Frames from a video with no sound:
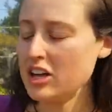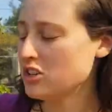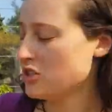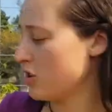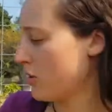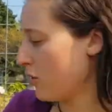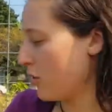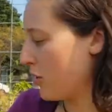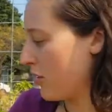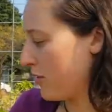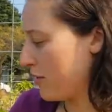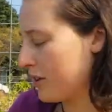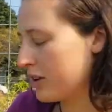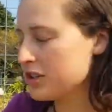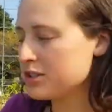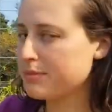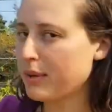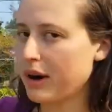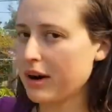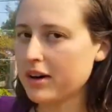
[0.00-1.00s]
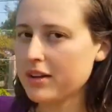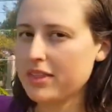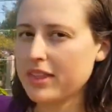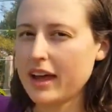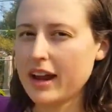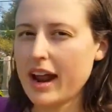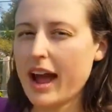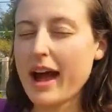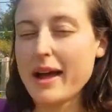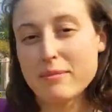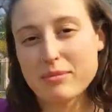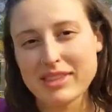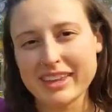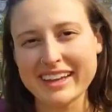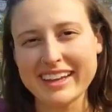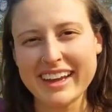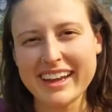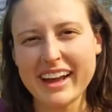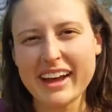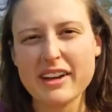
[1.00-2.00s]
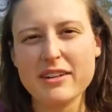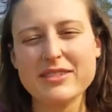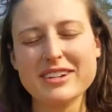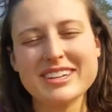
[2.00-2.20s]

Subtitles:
So the first part that I'm thinking of